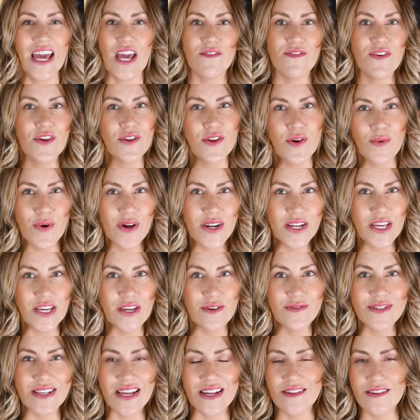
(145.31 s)
If you don't want to
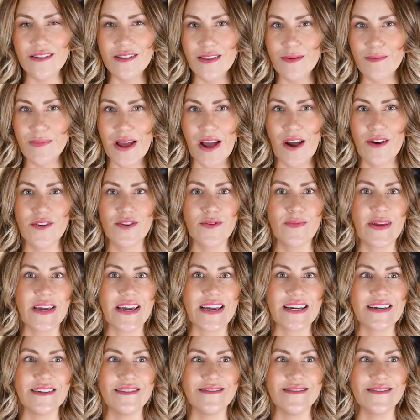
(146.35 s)
use inulin powder
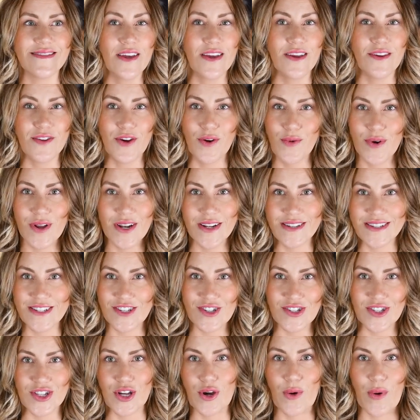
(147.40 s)
because you don't want to
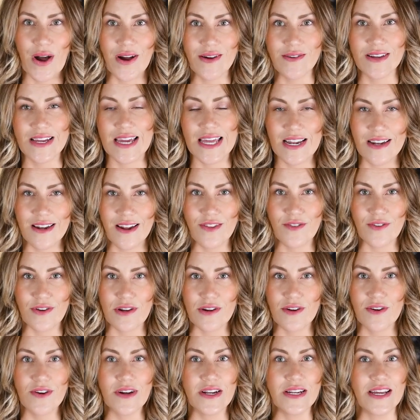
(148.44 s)
just go out and get another
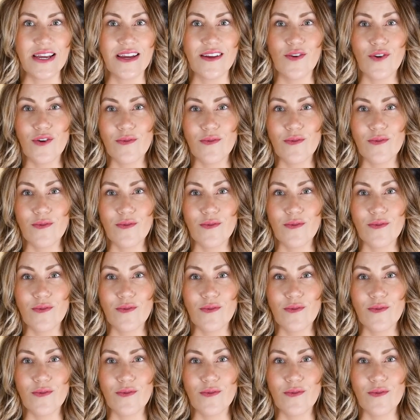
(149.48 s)
ingredient,